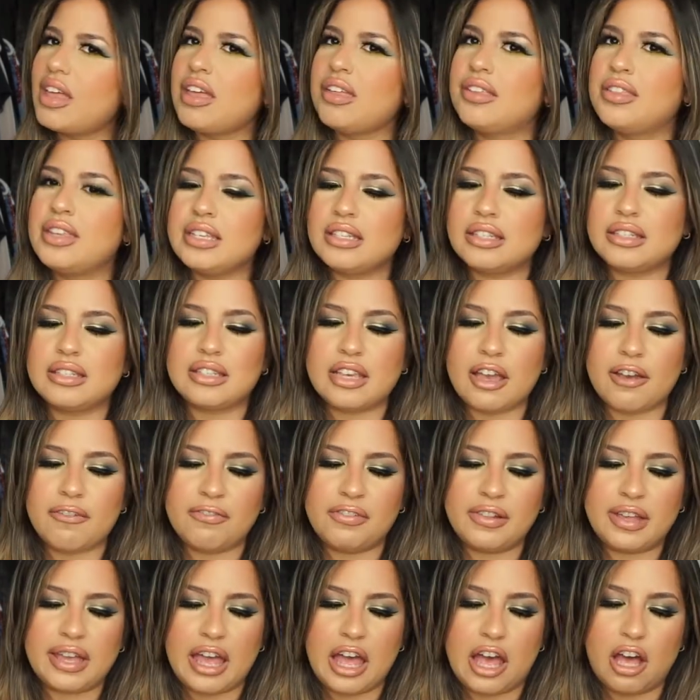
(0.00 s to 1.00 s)
this
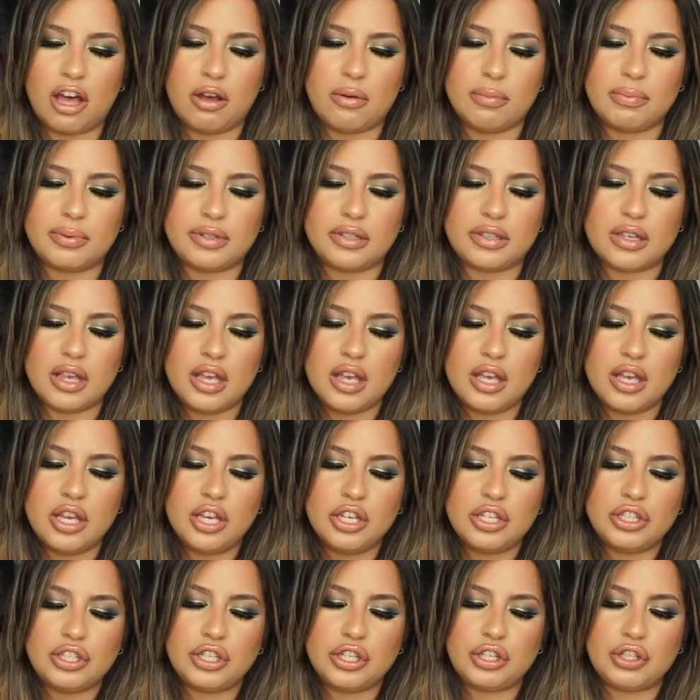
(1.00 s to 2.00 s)
definitely helps
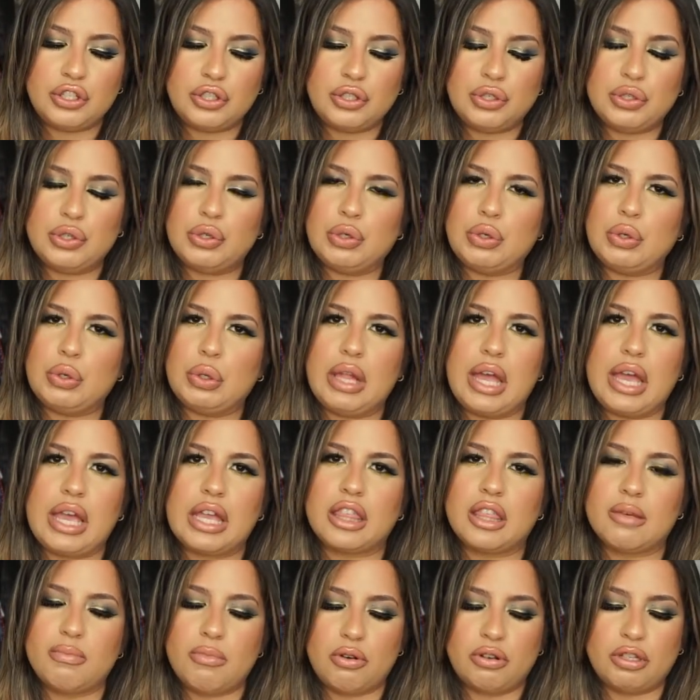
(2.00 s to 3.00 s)
to do
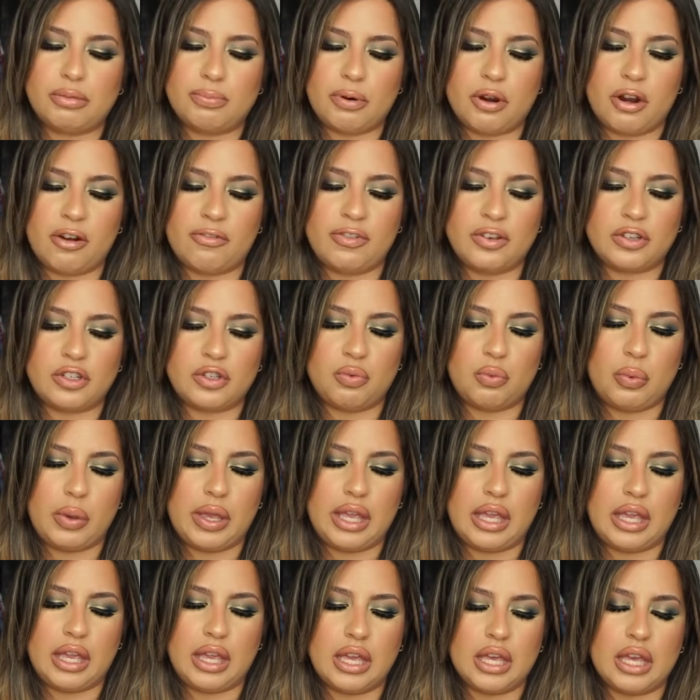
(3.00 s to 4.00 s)
like the most perfect
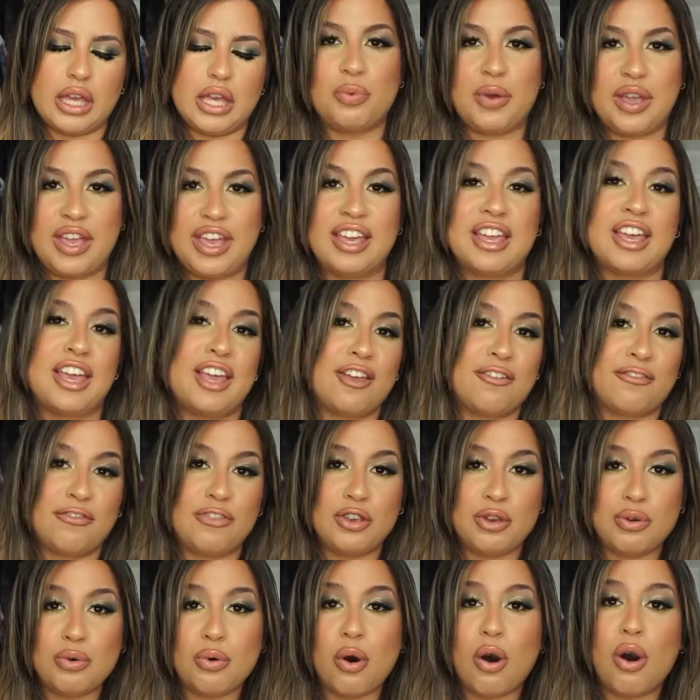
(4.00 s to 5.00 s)
wing wing if
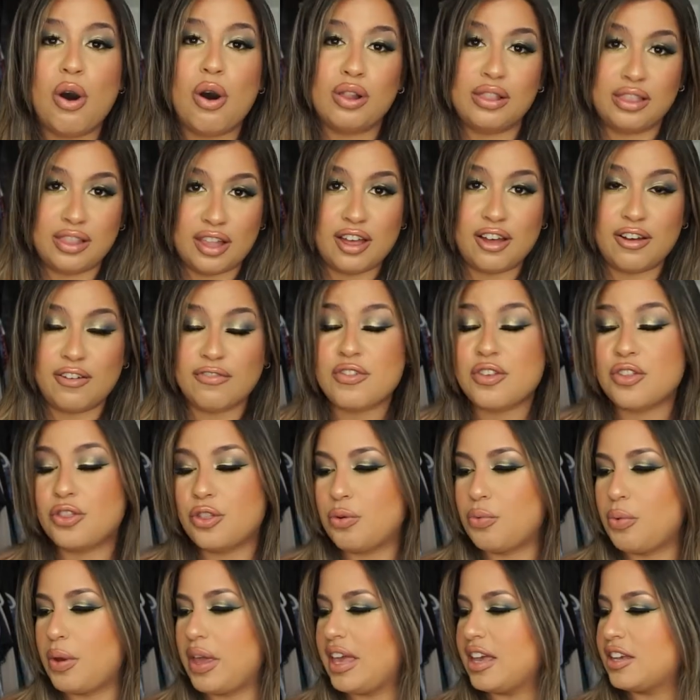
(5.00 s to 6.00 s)
you all love the
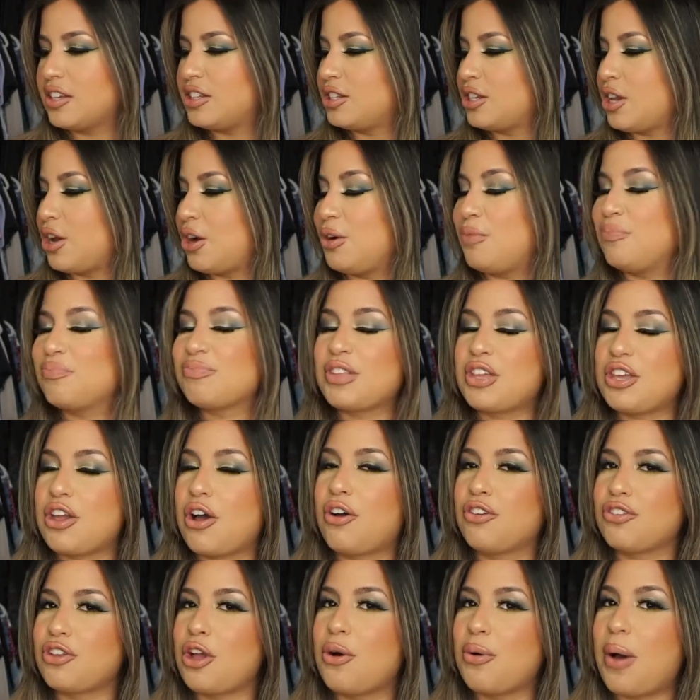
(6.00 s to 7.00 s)
wing so
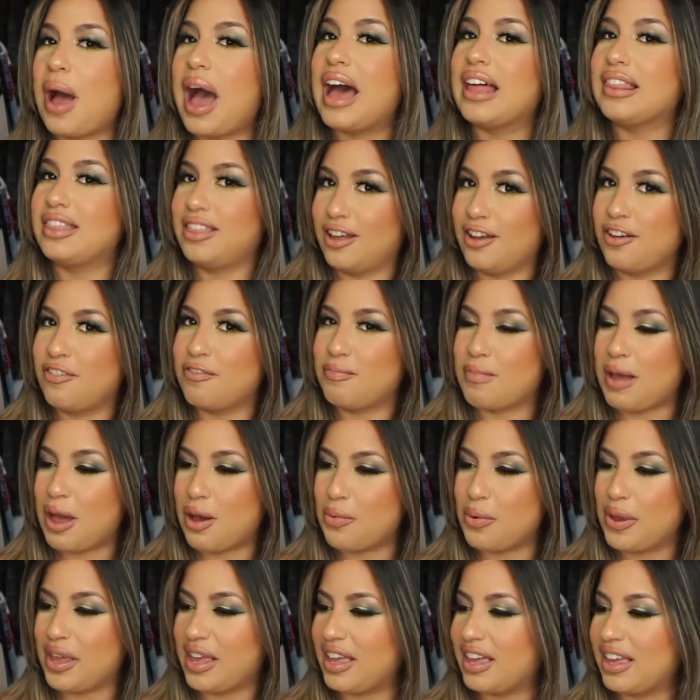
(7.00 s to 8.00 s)
y'all know i love my
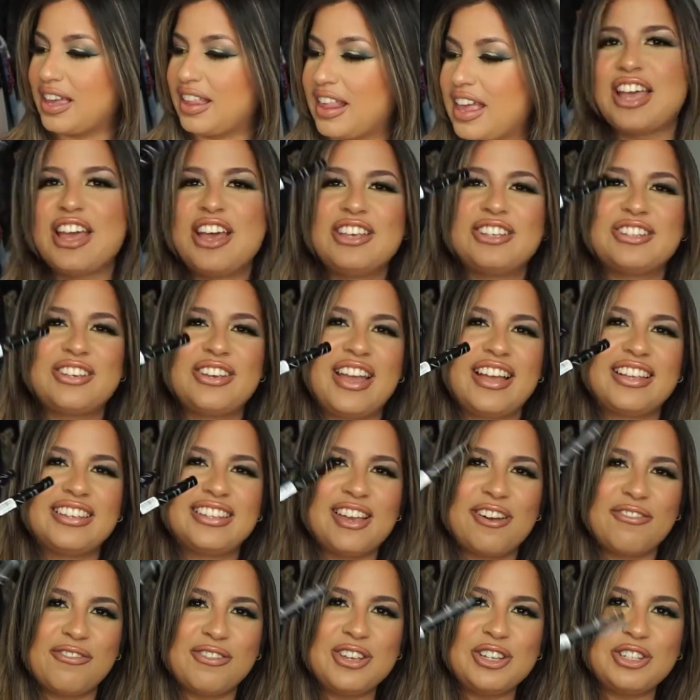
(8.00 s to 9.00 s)
wing like so yeah
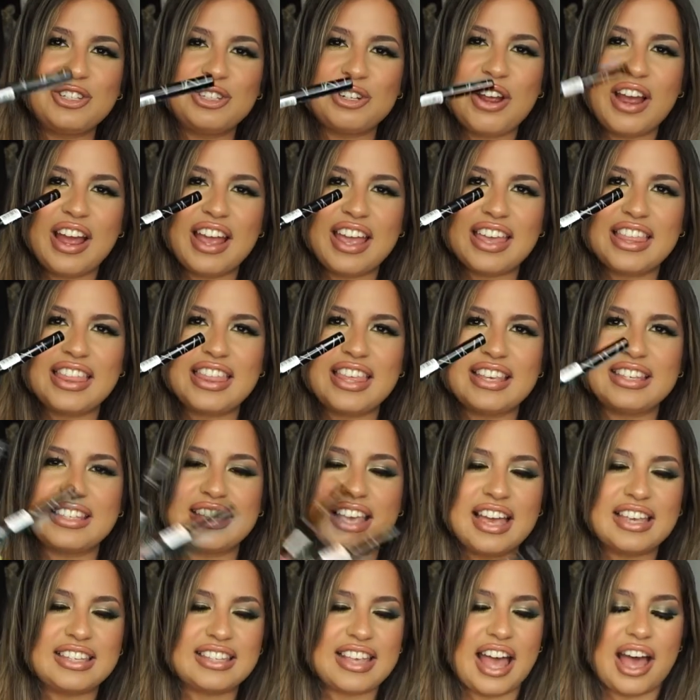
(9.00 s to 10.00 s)
definitely try these
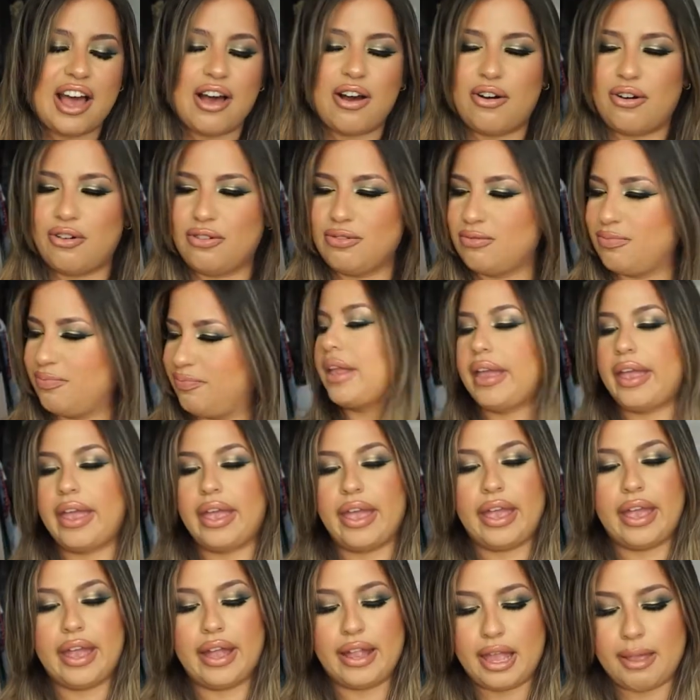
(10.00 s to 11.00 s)
guys out
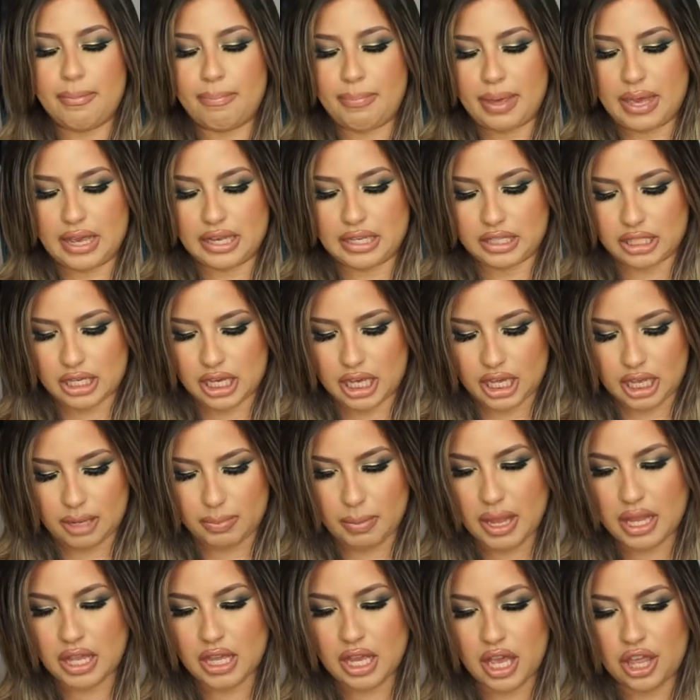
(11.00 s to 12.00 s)
ahead and picked up
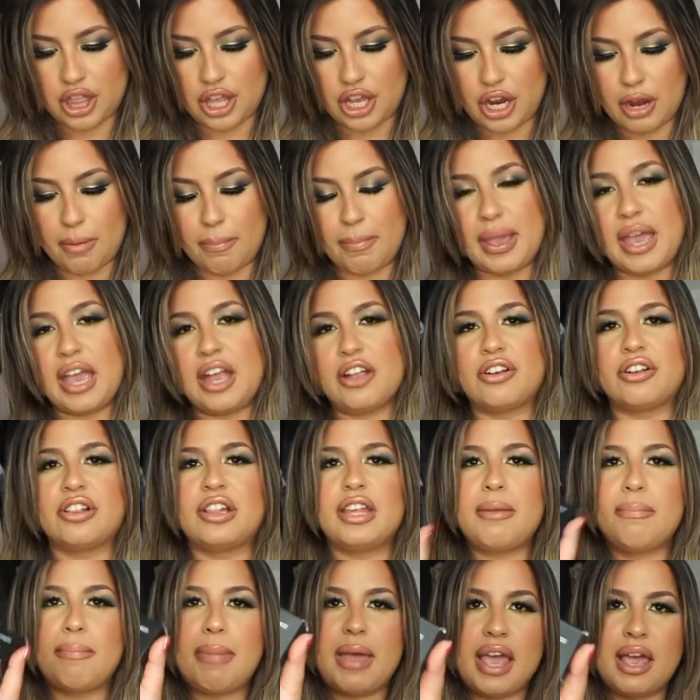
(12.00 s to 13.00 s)
another
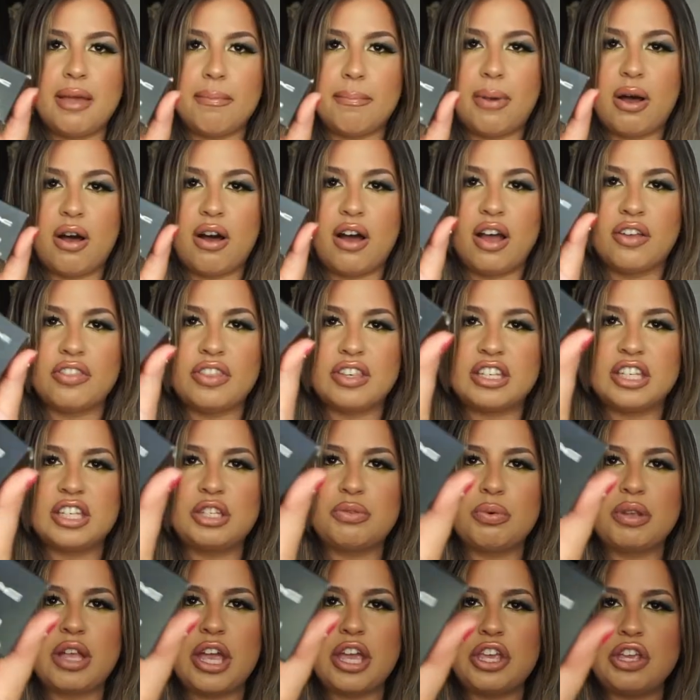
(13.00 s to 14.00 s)
painterly paint pot this is
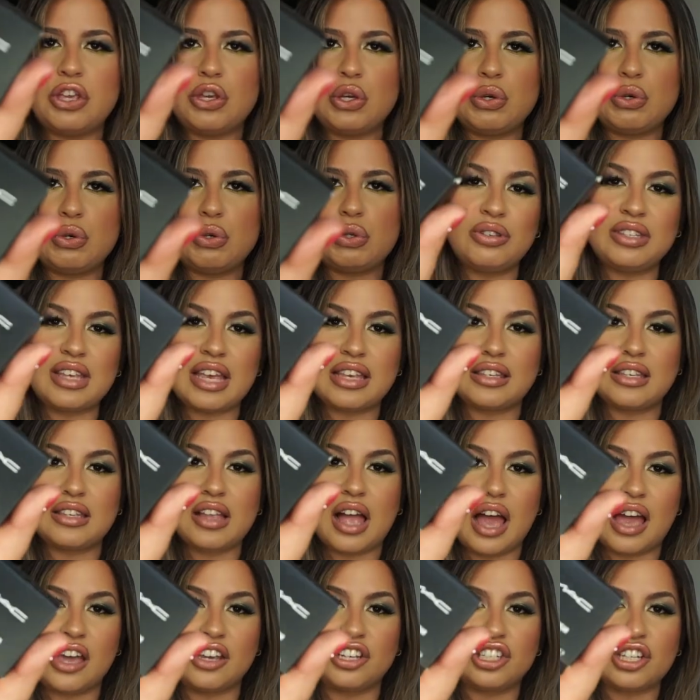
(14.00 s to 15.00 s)
what i use as an
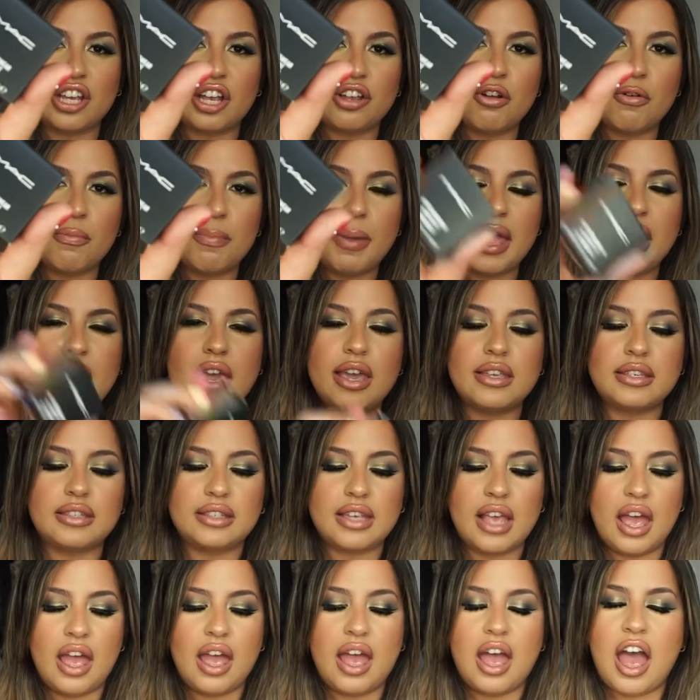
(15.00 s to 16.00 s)
eyeshadow base
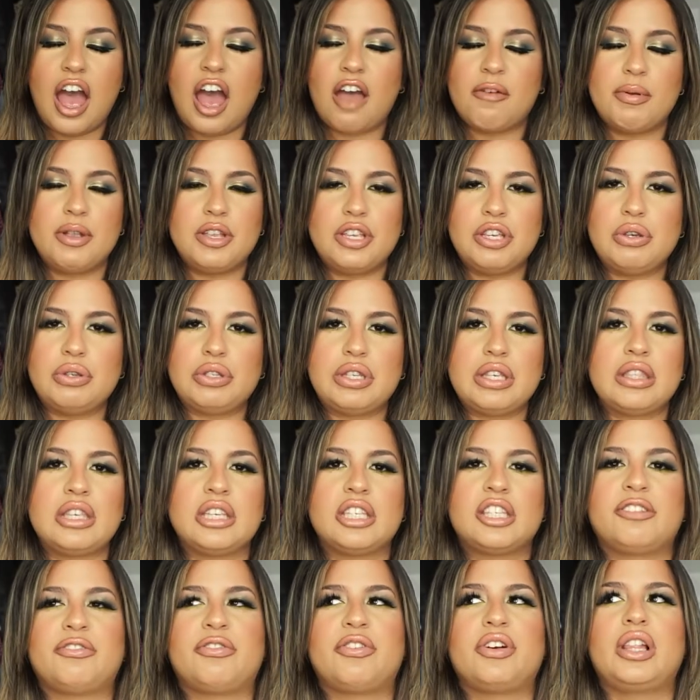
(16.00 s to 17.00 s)
i've been using
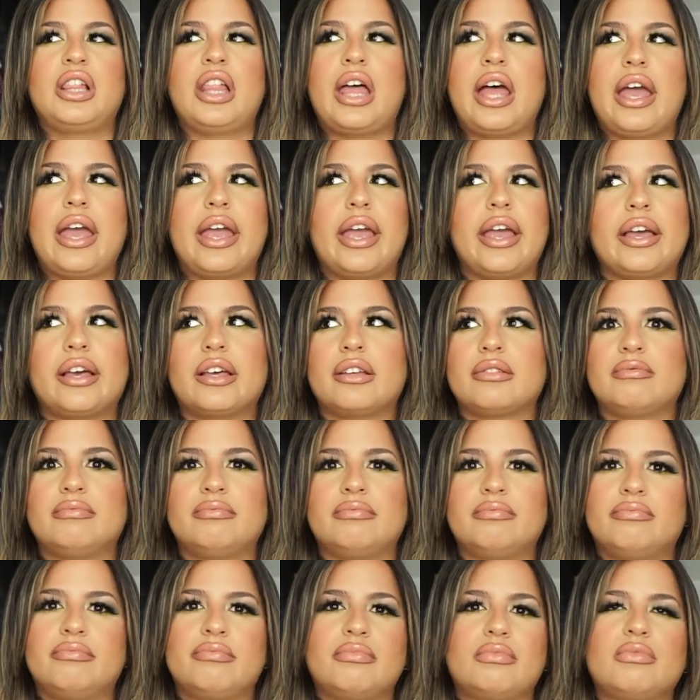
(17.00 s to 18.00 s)
this for like
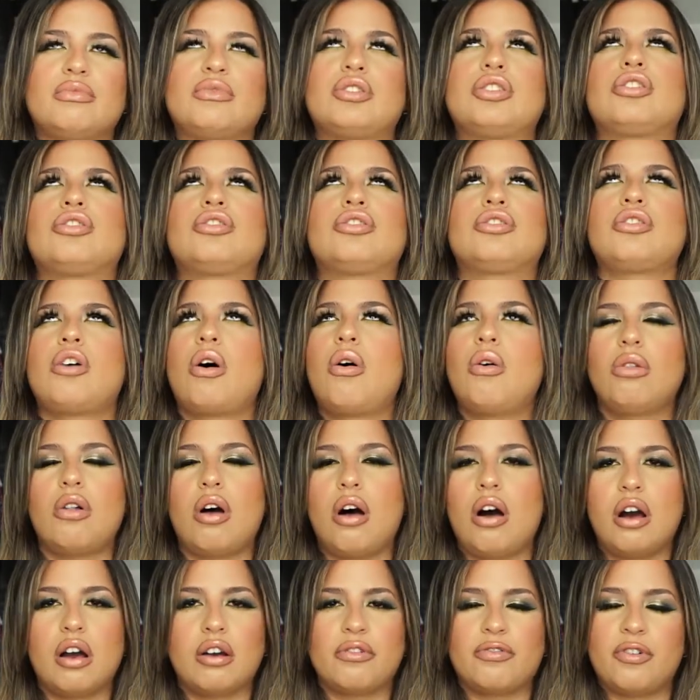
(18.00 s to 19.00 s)
so
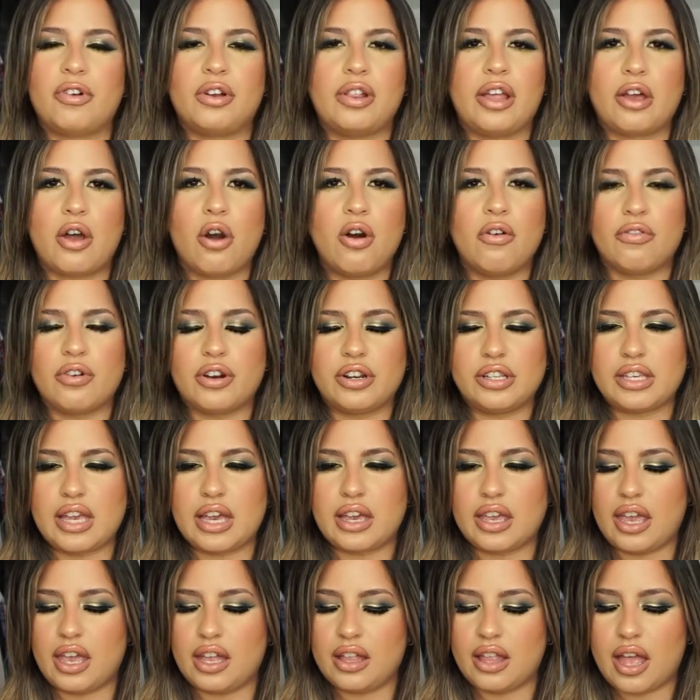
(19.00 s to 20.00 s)
long for like over a
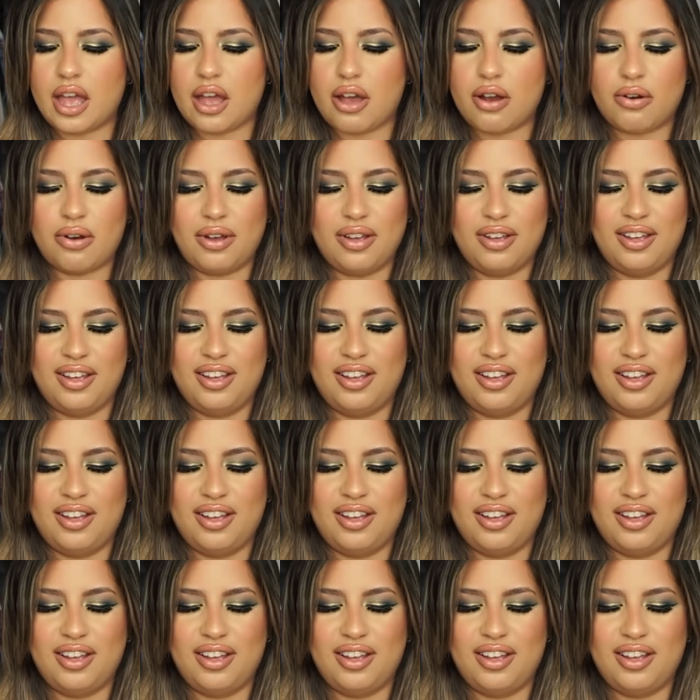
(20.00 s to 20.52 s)
decade now